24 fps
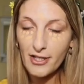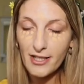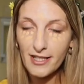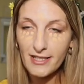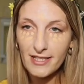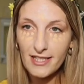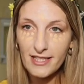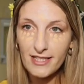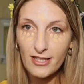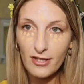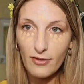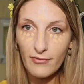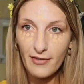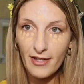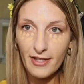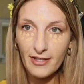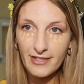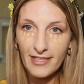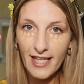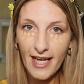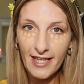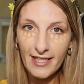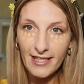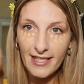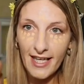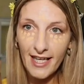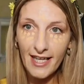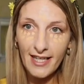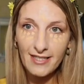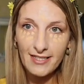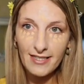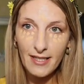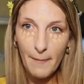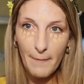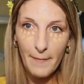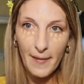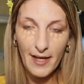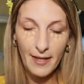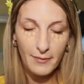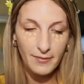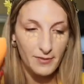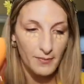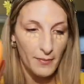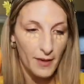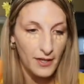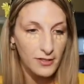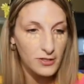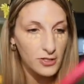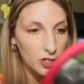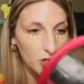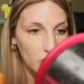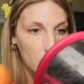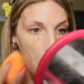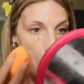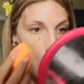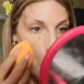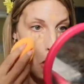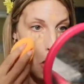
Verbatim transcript: This is the Real Techniques makeup sponge.